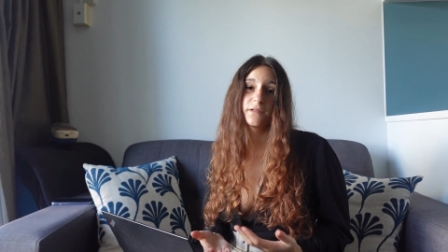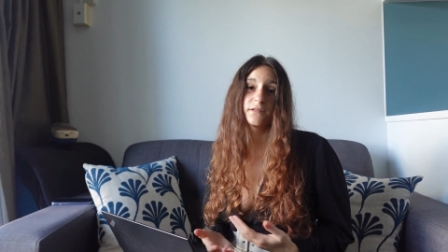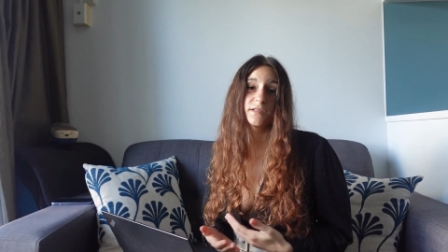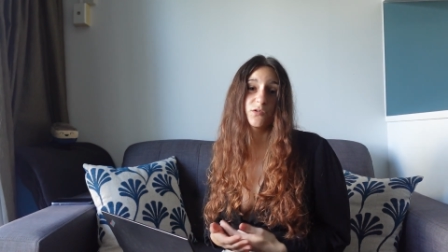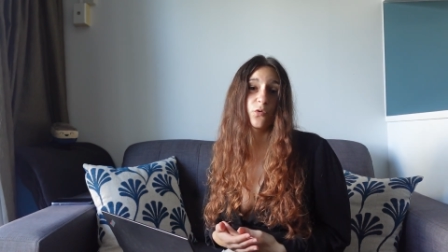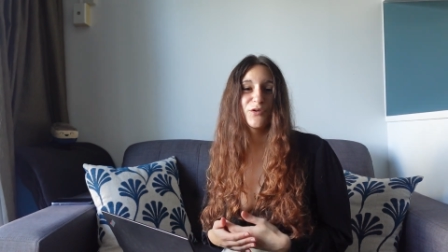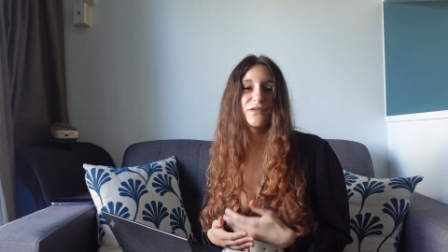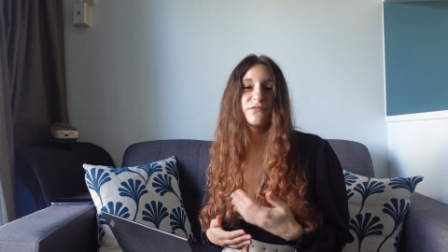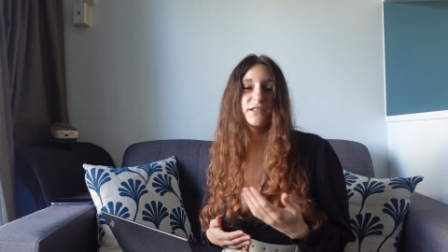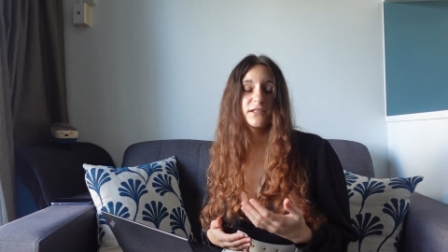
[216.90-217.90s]
So
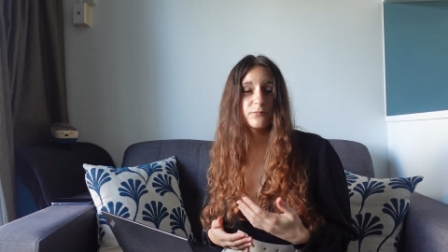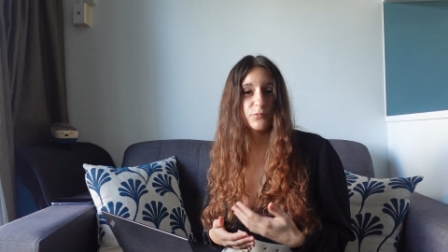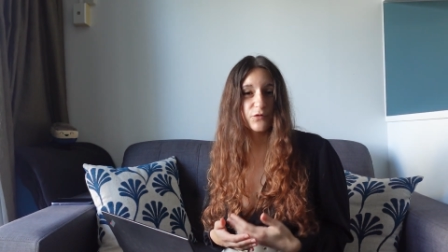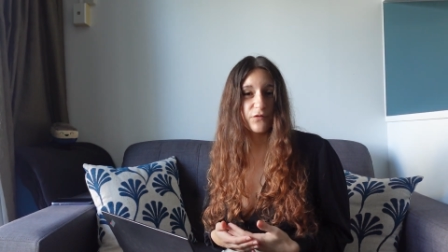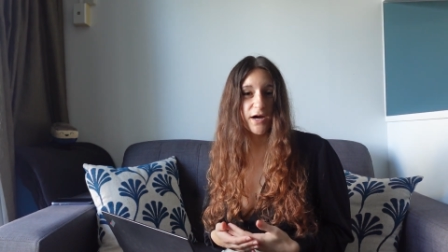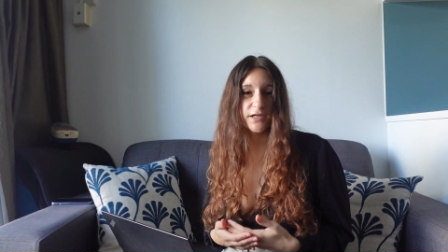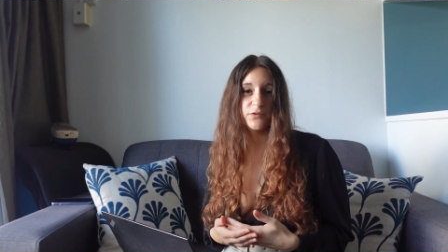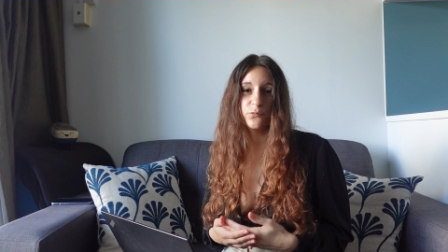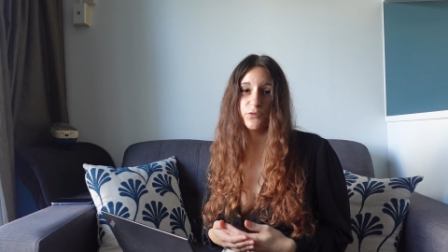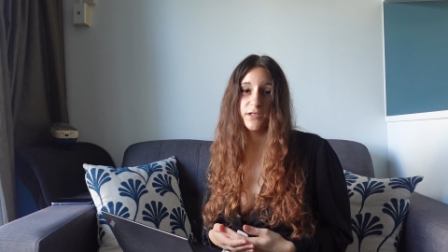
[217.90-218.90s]
if he didn't
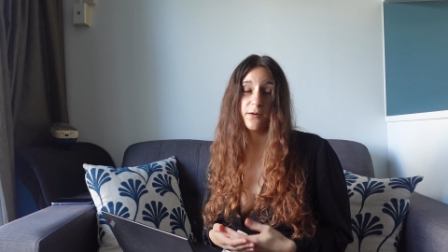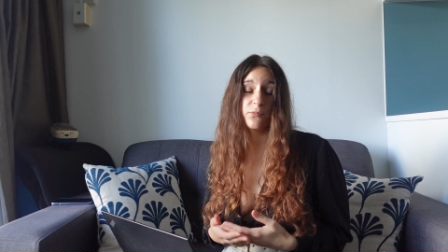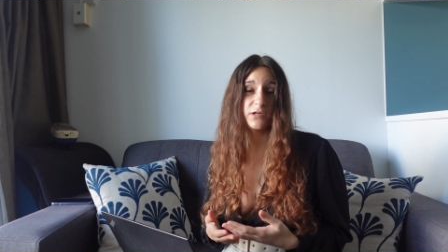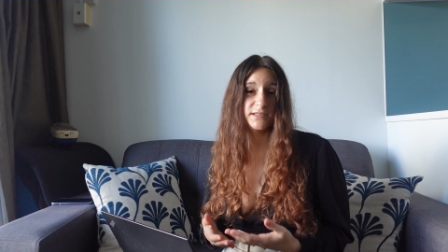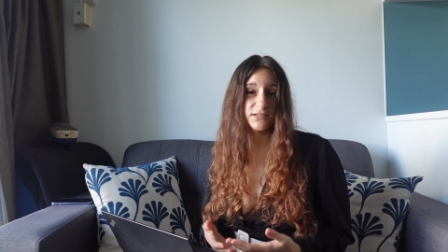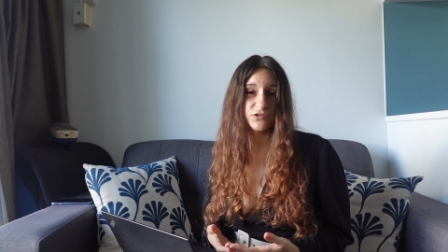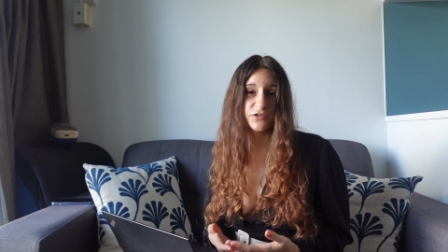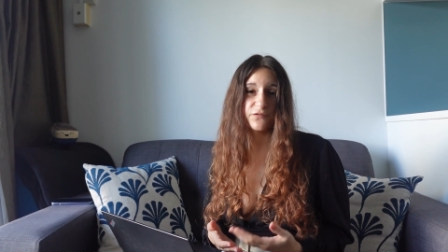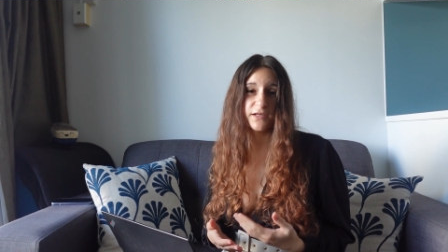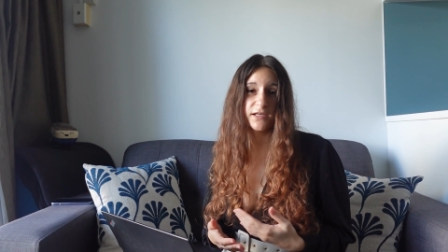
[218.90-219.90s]
provide with a police
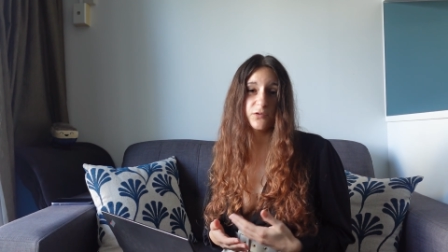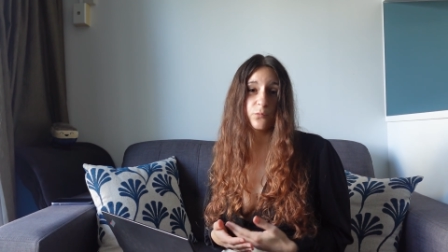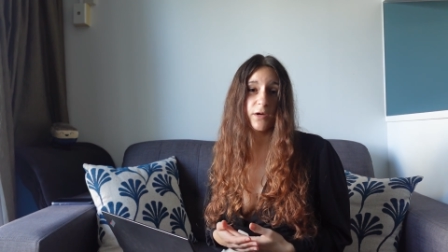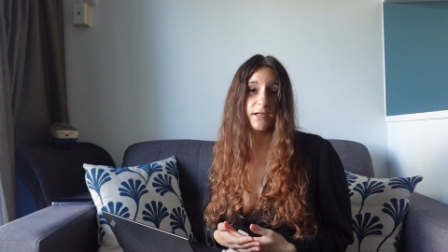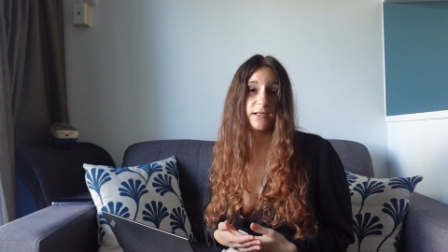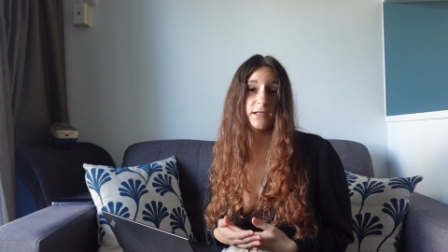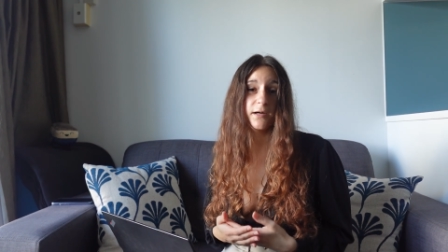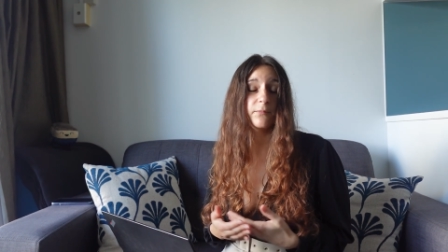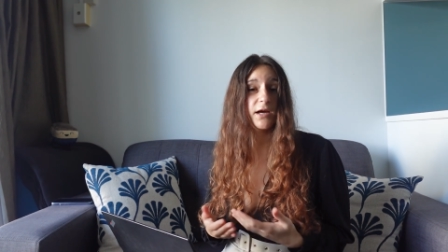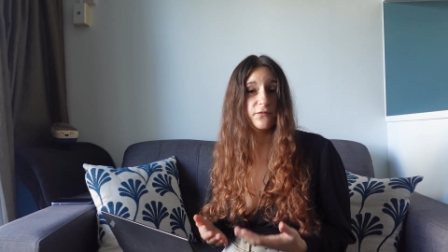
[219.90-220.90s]
certificate when he
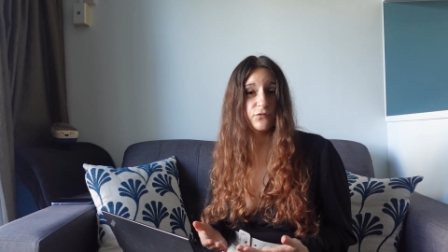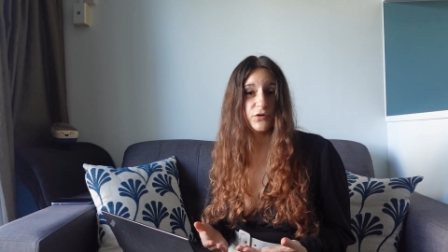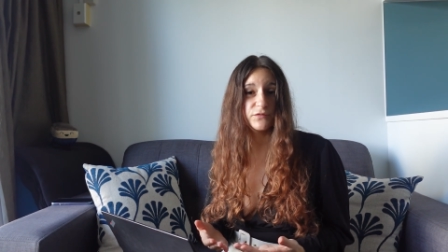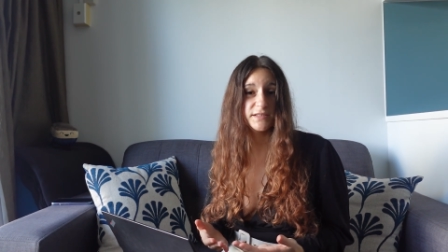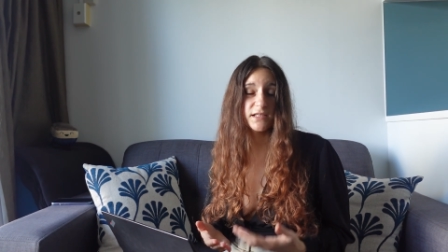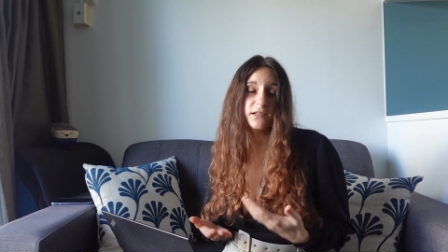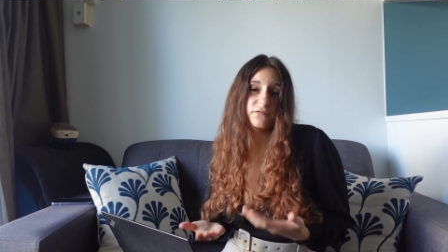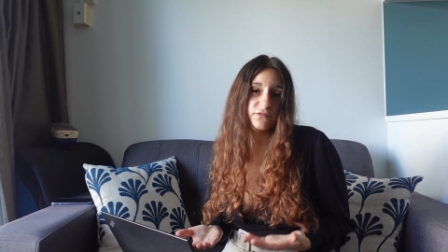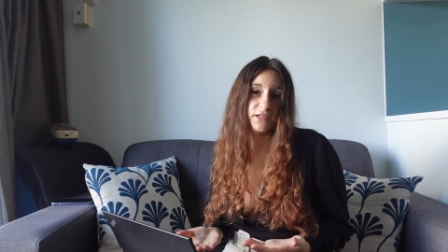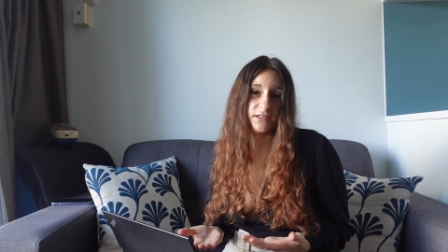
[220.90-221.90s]
applied for a visa,
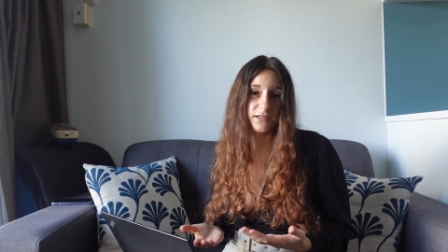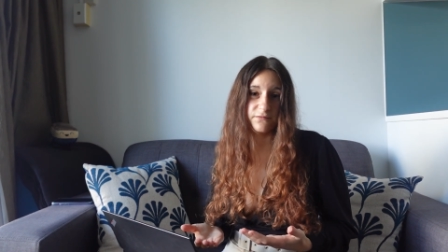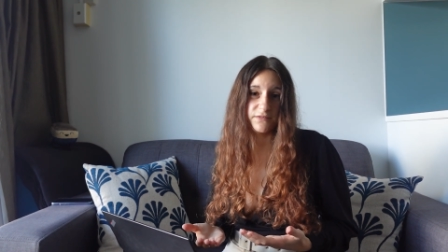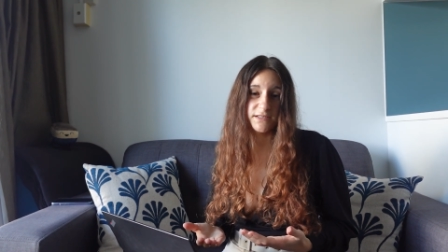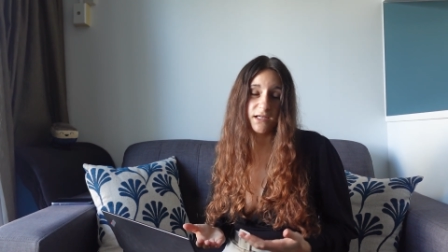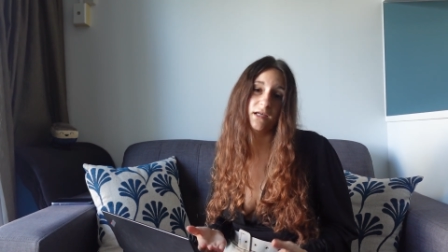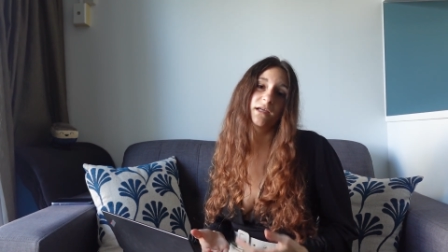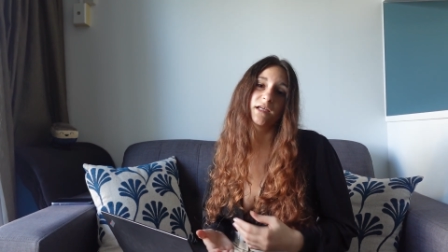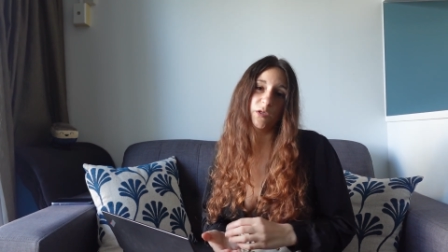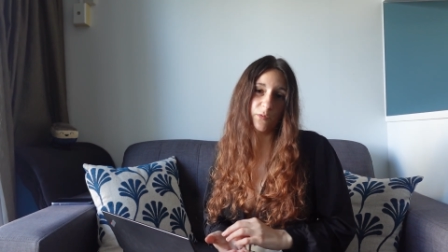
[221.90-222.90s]
if he needed a visa,
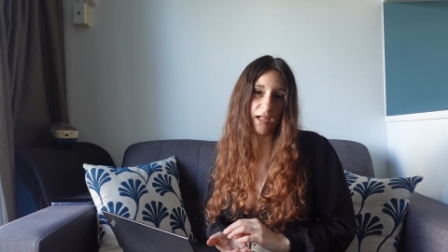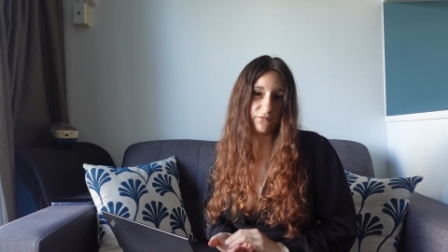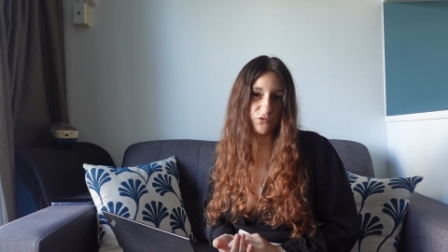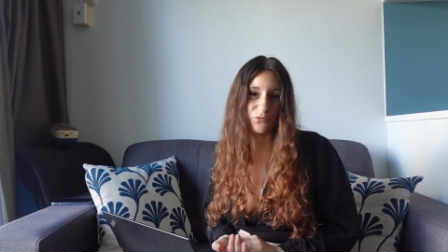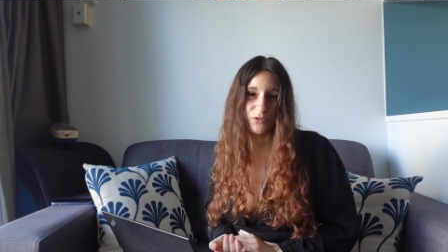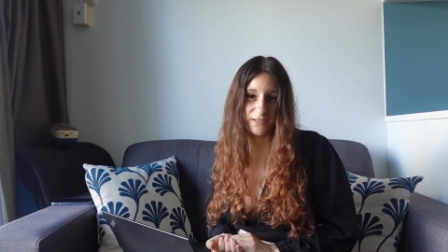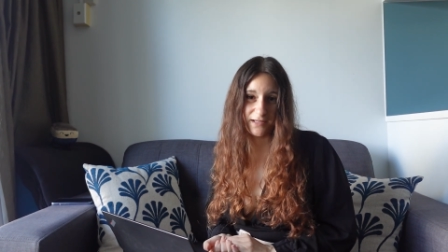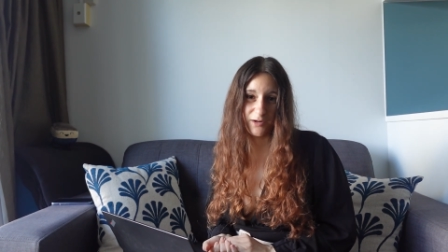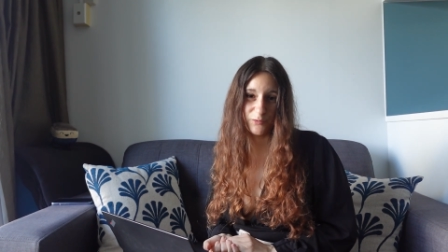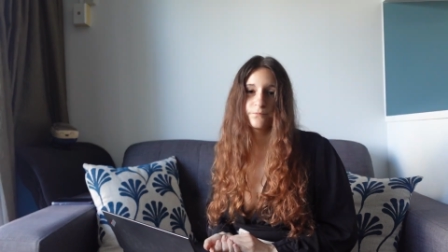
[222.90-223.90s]
he will have to do it
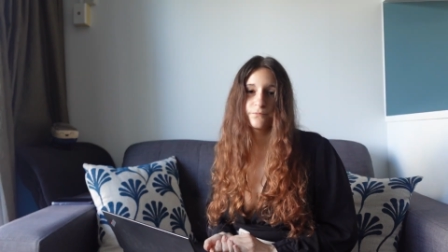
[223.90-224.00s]
now.